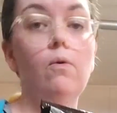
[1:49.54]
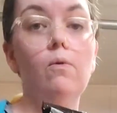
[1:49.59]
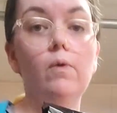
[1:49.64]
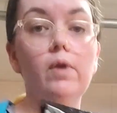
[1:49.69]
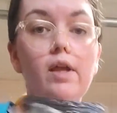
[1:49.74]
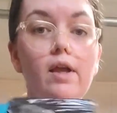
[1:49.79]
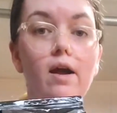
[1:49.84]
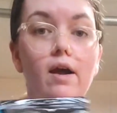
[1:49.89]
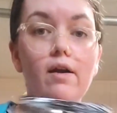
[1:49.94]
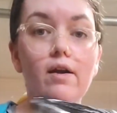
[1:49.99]

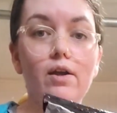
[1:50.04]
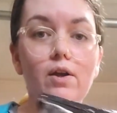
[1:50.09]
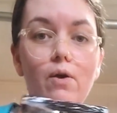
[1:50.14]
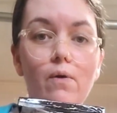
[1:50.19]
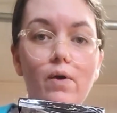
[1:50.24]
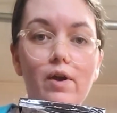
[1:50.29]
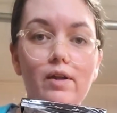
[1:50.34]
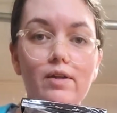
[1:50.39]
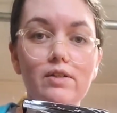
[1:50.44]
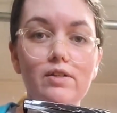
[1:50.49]
we are
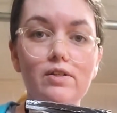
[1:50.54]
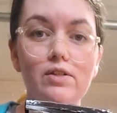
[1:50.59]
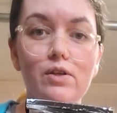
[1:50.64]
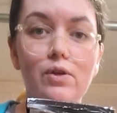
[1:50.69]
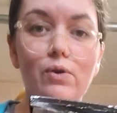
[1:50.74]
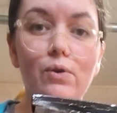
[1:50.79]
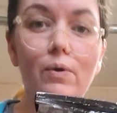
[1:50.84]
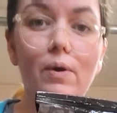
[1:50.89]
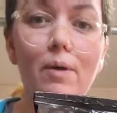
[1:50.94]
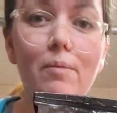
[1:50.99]
going
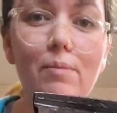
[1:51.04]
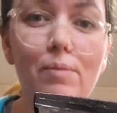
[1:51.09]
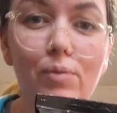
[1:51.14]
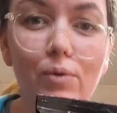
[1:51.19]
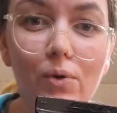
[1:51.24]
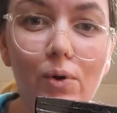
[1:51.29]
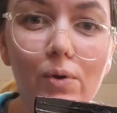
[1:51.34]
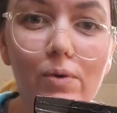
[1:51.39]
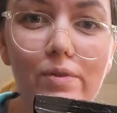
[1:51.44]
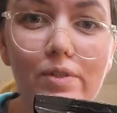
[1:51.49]
to
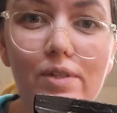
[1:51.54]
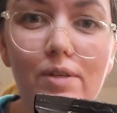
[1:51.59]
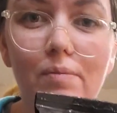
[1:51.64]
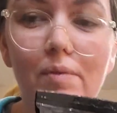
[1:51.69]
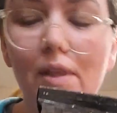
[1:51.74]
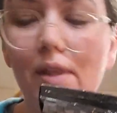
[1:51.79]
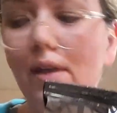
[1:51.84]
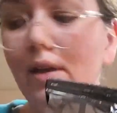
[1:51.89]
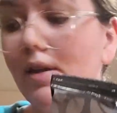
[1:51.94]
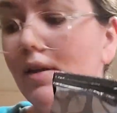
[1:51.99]
brew some
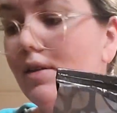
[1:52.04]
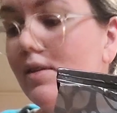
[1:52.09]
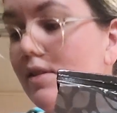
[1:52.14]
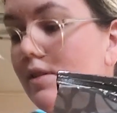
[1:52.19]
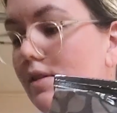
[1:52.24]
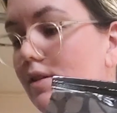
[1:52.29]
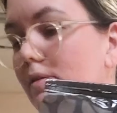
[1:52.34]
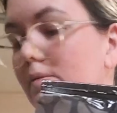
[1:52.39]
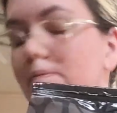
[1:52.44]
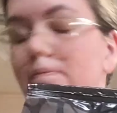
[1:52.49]
of
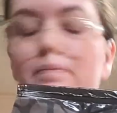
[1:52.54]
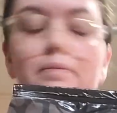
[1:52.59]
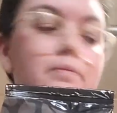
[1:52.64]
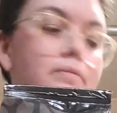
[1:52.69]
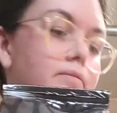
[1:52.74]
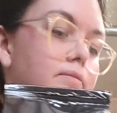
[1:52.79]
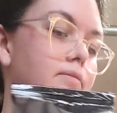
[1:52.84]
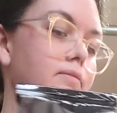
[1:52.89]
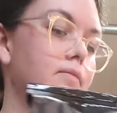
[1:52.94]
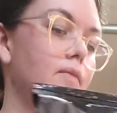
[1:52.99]
this,
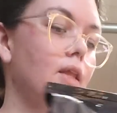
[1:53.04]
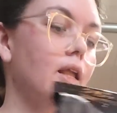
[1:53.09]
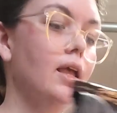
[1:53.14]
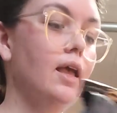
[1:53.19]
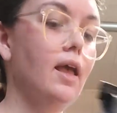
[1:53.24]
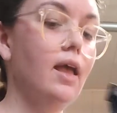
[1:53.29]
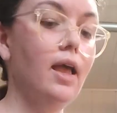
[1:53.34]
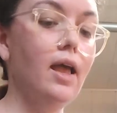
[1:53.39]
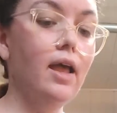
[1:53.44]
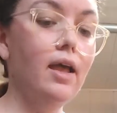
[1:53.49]

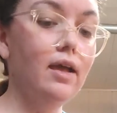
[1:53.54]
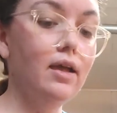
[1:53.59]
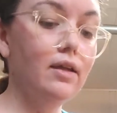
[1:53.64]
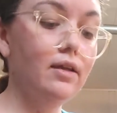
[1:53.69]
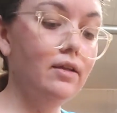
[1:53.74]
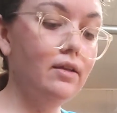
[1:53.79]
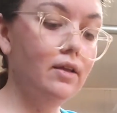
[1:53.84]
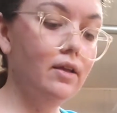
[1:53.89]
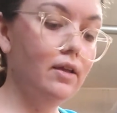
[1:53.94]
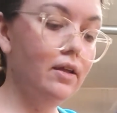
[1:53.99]

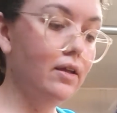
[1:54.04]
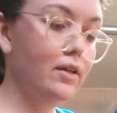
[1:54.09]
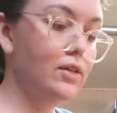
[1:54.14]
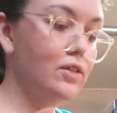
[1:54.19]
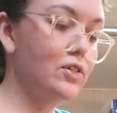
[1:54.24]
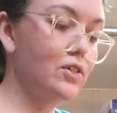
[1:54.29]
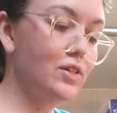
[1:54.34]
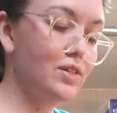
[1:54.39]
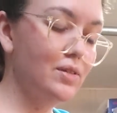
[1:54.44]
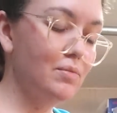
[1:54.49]
and
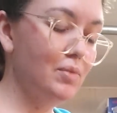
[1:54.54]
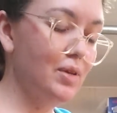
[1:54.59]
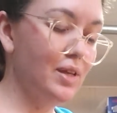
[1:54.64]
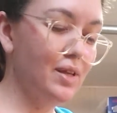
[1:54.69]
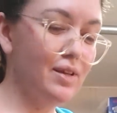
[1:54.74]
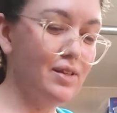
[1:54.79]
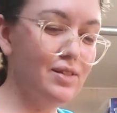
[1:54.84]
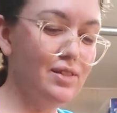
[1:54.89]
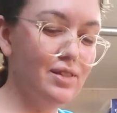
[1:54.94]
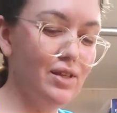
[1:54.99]
just
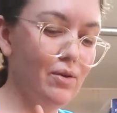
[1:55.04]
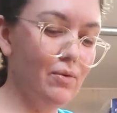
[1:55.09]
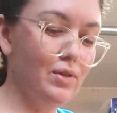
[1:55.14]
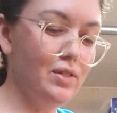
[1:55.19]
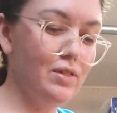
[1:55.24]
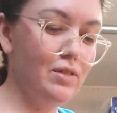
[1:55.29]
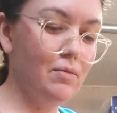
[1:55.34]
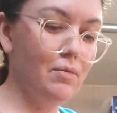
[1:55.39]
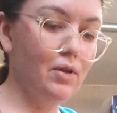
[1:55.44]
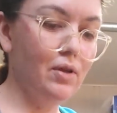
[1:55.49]
because there
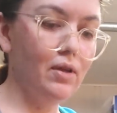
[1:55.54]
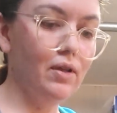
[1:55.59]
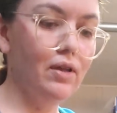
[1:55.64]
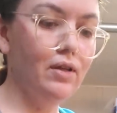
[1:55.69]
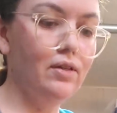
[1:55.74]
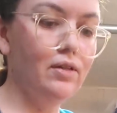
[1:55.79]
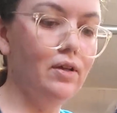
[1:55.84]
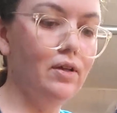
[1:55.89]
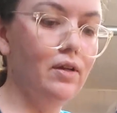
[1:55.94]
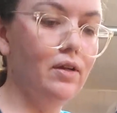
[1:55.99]
was some
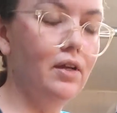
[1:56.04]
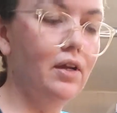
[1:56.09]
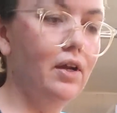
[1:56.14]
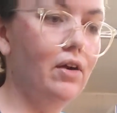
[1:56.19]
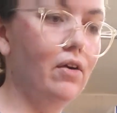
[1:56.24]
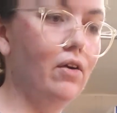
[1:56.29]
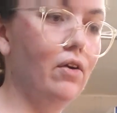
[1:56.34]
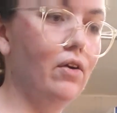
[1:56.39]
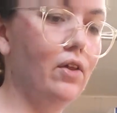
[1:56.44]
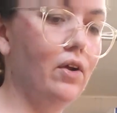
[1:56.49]
cooking done in
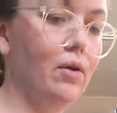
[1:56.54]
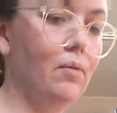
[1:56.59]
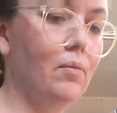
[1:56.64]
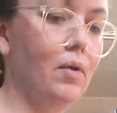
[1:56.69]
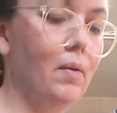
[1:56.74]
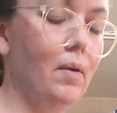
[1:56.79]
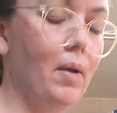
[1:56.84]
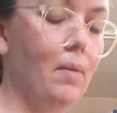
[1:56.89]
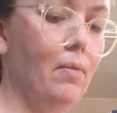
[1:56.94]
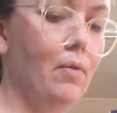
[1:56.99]
here earlier
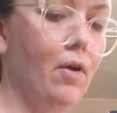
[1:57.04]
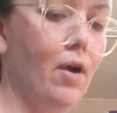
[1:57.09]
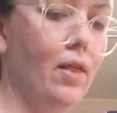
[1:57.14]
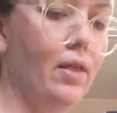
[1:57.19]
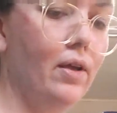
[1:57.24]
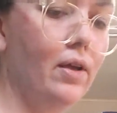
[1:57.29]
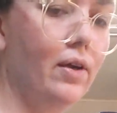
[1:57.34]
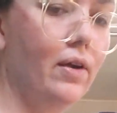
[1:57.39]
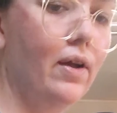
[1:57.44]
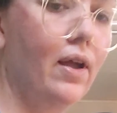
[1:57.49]
by my
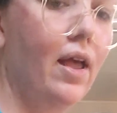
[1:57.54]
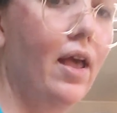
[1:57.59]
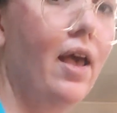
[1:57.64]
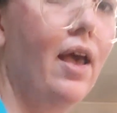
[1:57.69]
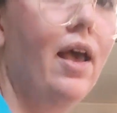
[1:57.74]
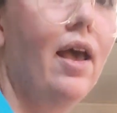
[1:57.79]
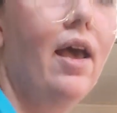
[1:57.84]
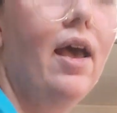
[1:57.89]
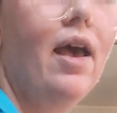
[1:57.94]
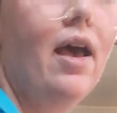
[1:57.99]
brother,
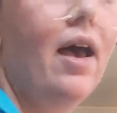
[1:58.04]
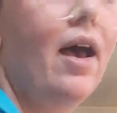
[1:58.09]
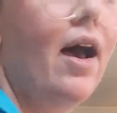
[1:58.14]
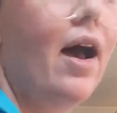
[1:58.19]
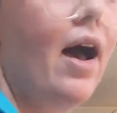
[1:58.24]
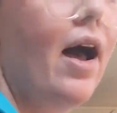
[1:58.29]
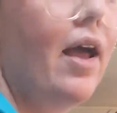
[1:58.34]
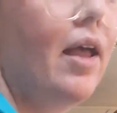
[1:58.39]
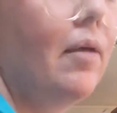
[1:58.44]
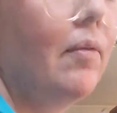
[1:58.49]

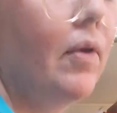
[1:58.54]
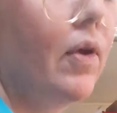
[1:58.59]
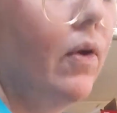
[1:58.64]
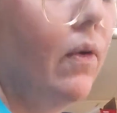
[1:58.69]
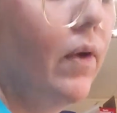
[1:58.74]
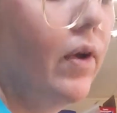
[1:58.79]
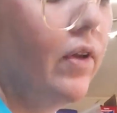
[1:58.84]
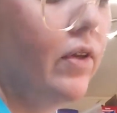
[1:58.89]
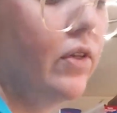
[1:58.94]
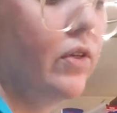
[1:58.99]
I am
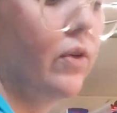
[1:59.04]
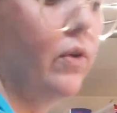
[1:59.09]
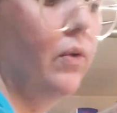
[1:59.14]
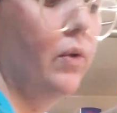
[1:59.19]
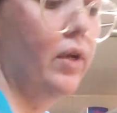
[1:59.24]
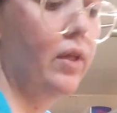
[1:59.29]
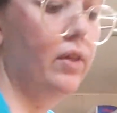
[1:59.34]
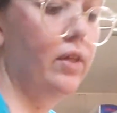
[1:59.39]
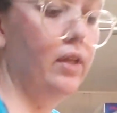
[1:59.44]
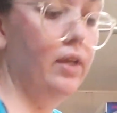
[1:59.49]
going to
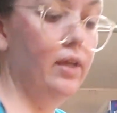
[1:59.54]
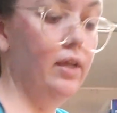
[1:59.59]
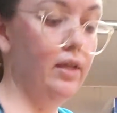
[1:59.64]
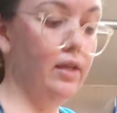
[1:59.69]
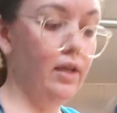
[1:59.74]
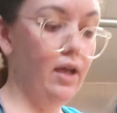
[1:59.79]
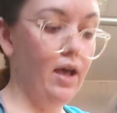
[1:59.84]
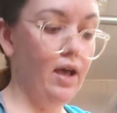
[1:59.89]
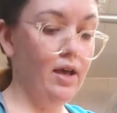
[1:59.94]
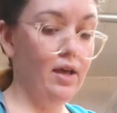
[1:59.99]

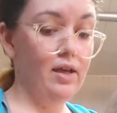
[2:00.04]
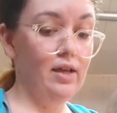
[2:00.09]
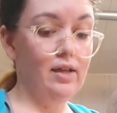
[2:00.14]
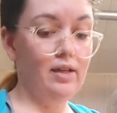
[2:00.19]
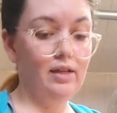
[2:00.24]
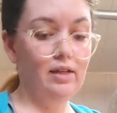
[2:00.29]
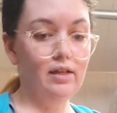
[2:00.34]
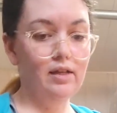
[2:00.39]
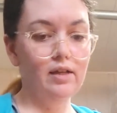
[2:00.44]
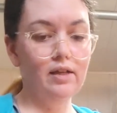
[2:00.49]
quickly
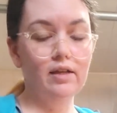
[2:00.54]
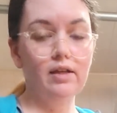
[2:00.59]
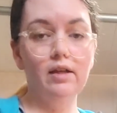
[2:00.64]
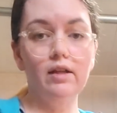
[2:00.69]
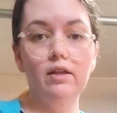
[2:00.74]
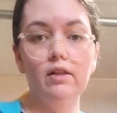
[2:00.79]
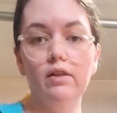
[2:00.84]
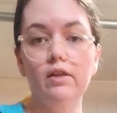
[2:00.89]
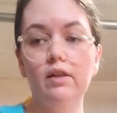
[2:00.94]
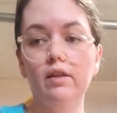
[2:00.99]

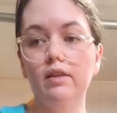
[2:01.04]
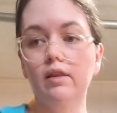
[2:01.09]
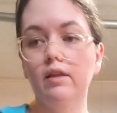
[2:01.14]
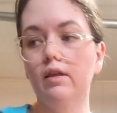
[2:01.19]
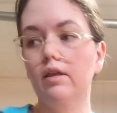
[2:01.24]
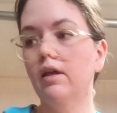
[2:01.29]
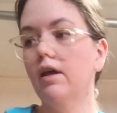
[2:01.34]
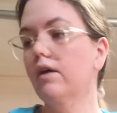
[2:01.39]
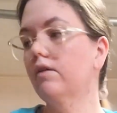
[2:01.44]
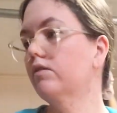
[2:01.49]
clean the
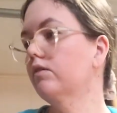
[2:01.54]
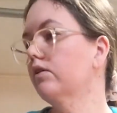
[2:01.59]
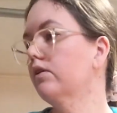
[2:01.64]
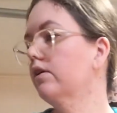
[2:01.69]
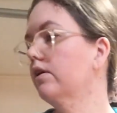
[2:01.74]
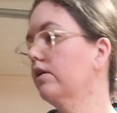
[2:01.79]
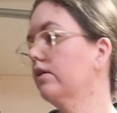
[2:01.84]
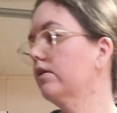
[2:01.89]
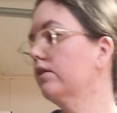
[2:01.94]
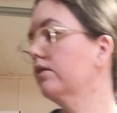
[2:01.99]
counter
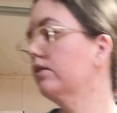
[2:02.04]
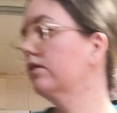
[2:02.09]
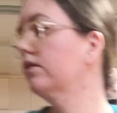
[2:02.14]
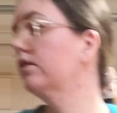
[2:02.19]
here